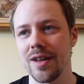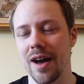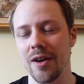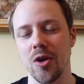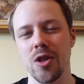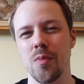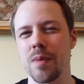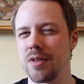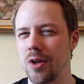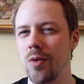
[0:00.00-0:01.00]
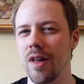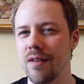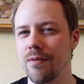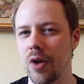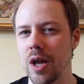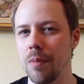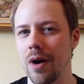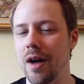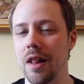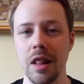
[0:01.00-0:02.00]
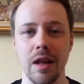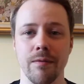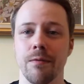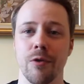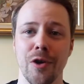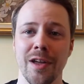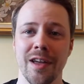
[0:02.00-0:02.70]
I know a lot of people don't like Free, but I love Free.